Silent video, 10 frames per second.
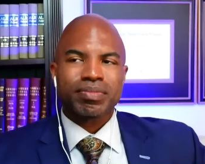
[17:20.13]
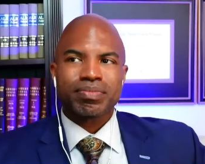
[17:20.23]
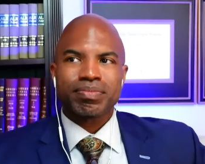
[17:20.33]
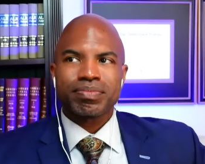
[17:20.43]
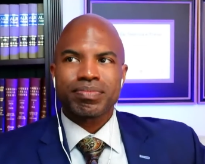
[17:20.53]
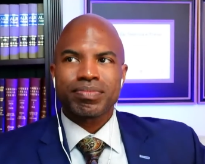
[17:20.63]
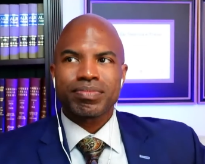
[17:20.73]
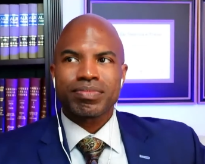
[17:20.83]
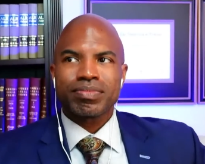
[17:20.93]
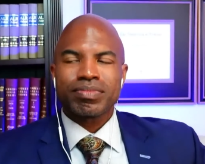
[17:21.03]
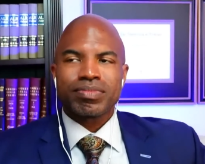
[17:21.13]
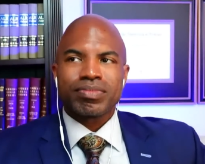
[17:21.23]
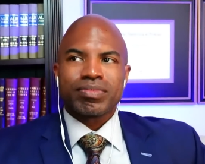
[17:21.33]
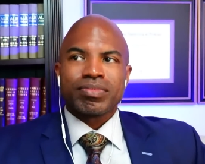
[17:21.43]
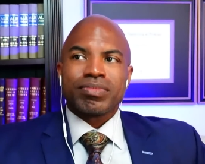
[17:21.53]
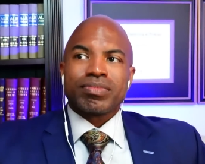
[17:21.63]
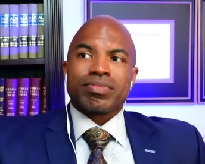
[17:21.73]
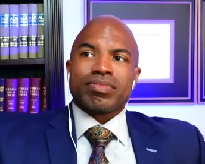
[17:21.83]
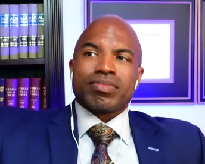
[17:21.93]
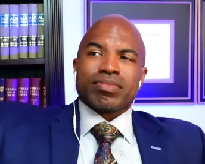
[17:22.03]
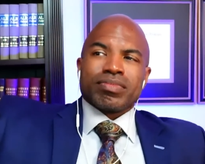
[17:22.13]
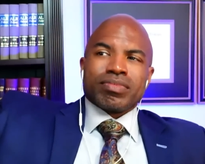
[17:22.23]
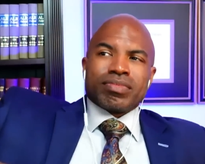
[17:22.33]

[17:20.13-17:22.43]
No one is speaking in this clip.